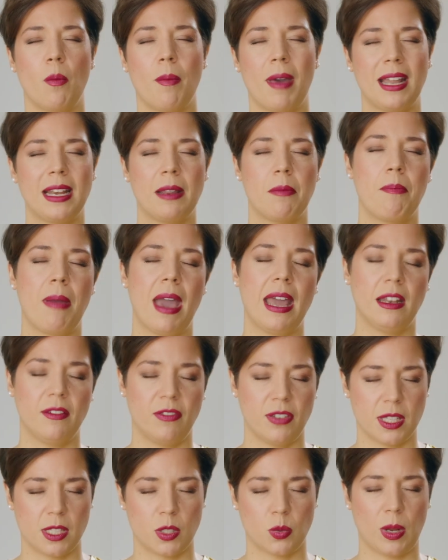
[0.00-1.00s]
many
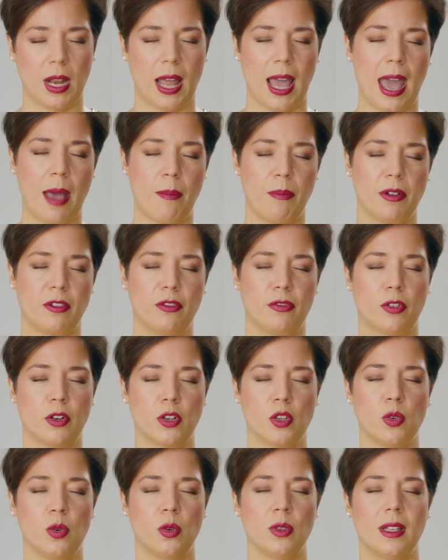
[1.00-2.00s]
benefits will happen for
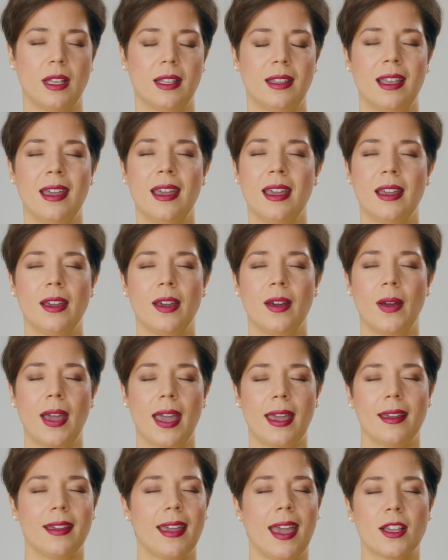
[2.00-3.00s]
you that
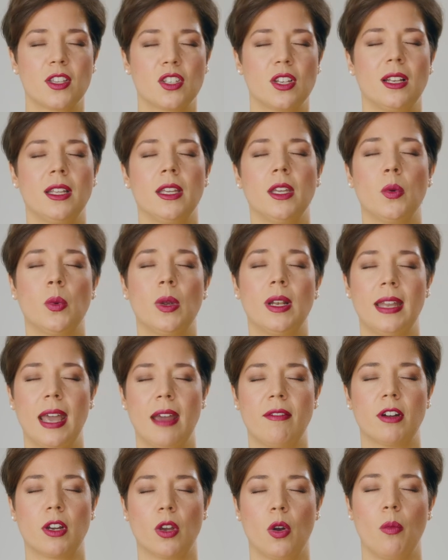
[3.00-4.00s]
actually you will
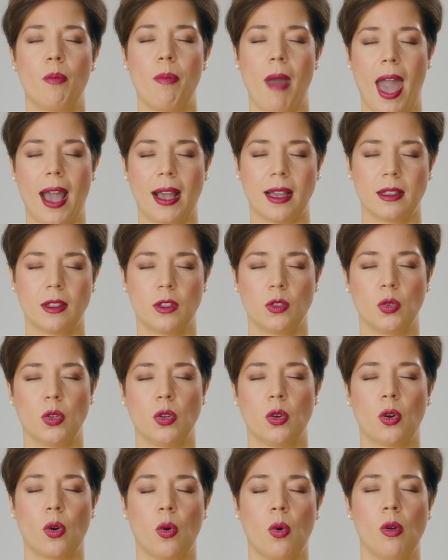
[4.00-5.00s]
never go back to
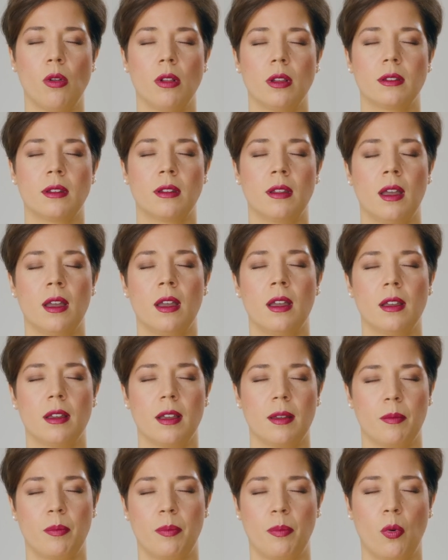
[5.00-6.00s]
your old
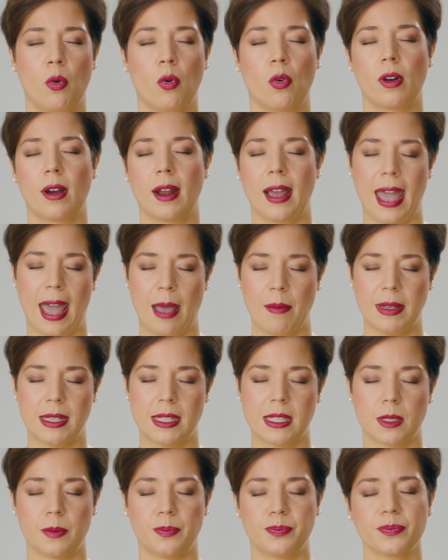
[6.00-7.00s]
poor
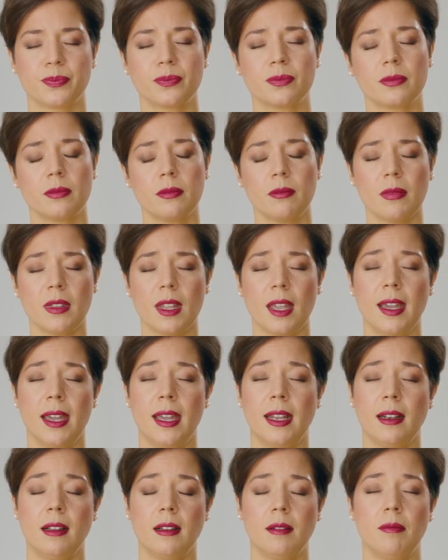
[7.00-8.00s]
habits.
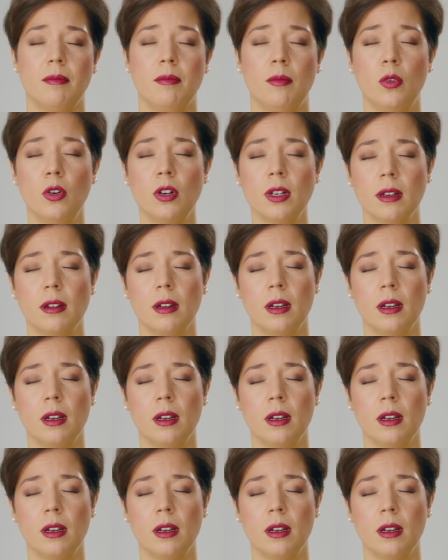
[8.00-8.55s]
And more